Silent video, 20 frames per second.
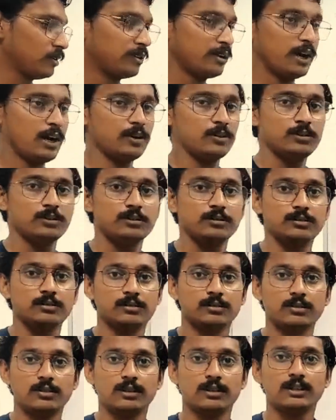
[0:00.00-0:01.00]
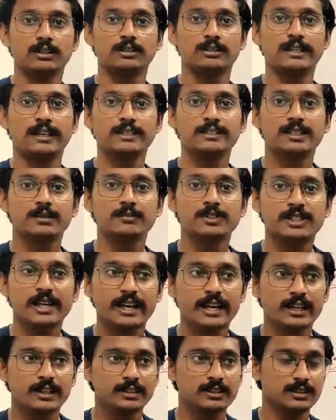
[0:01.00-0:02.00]
Now take some
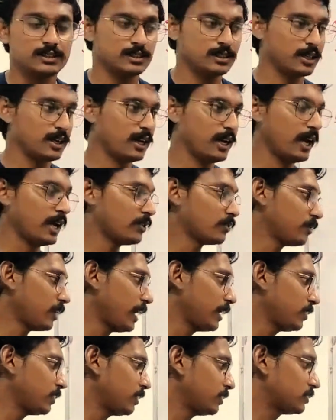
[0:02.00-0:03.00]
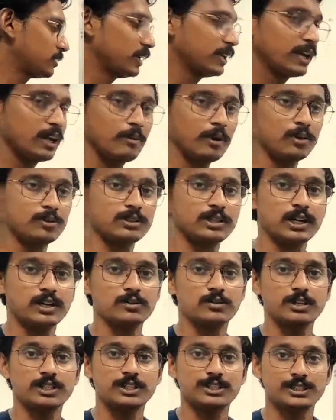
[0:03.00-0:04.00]
seconds and think about
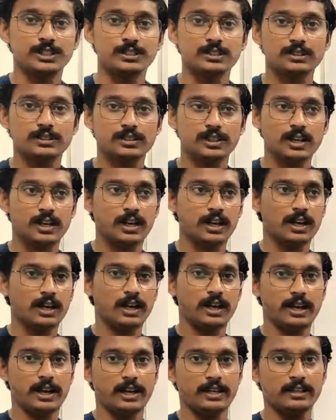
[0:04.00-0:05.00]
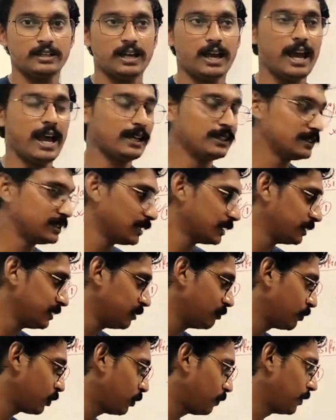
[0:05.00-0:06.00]
the questions and answer
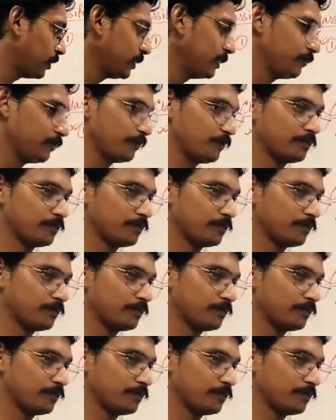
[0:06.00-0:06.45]
them properly.